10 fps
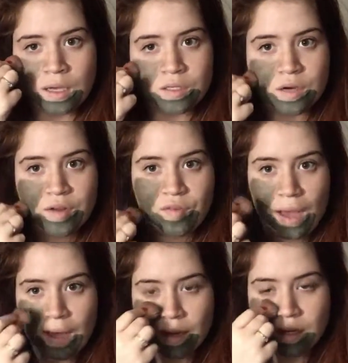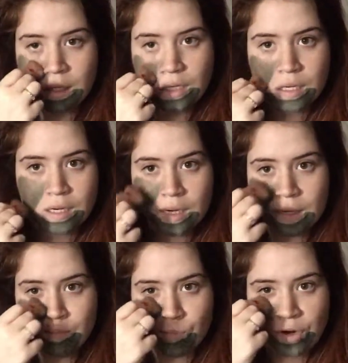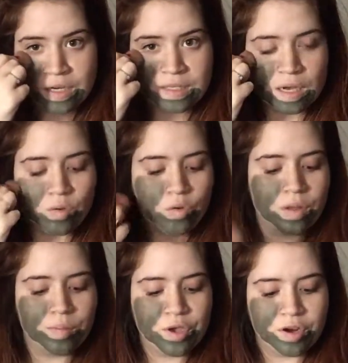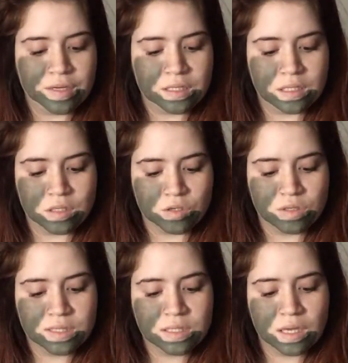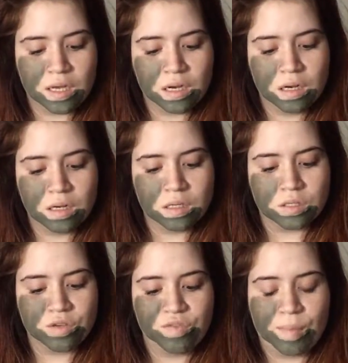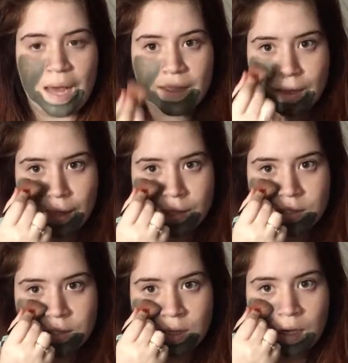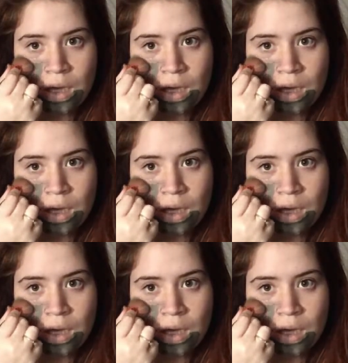It's great for acne. It brings out all the impurities in your skin. It's good for blackheads.